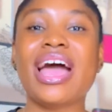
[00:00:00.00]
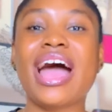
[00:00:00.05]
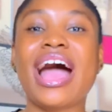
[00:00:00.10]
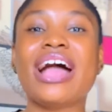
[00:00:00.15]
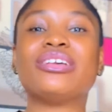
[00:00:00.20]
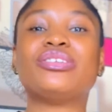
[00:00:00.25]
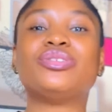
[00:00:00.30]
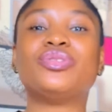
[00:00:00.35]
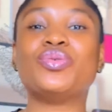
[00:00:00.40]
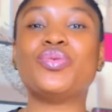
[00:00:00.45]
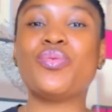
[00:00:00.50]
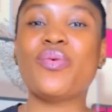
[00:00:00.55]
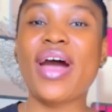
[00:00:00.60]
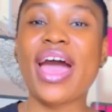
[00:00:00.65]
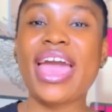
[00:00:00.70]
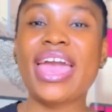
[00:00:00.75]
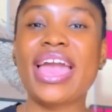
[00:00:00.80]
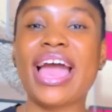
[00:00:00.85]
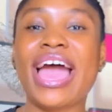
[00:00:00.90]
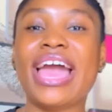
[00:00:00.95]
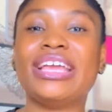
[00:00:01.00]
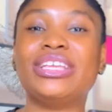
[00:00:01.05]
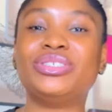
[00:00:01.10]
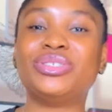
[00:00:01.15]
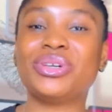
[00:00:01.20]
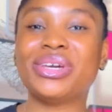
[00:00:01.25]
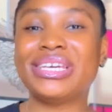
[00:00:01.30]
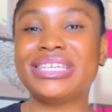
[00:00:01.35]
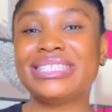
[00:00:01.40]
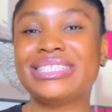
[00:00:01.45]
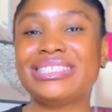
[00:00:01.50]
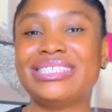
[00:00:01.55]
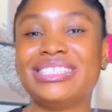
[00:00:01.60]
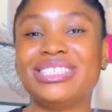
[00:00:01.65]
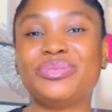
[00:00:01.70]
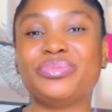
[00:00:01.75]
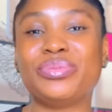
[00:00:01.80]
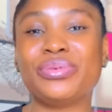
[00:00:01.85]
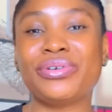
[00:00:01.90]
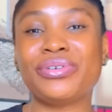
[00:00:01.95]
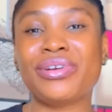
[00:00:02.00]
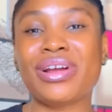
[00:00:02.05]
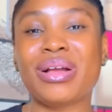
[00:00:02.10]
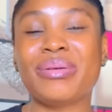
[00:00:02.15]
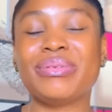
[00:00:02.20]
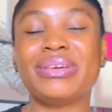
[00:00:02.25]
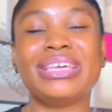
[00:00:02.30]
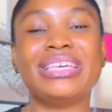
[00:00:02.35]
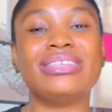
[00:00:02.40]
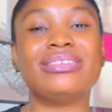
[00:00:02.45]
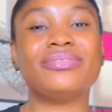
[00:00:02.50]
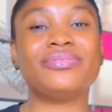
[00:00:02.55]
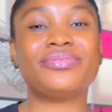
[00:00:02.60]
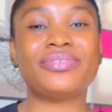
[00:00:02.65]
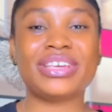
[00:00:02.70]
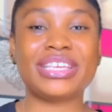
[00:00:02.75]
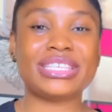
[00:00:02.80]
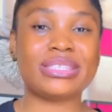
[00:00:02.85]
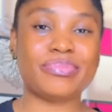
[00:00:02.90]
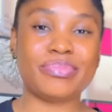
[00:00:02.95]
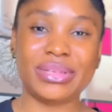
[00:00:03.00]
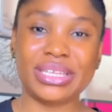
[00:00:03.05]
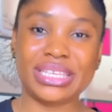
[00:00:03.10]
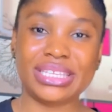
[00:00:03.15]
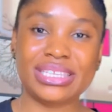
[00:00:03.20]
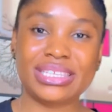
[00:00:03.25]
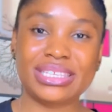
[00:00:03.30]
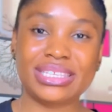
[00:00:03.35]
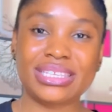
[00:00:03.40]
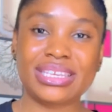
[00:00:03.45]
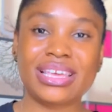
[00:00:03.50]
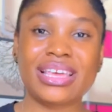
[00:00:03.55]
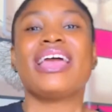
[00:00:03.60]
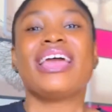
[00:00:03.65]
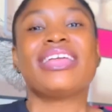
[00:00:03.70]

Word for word: as to why I joined this program in the first place.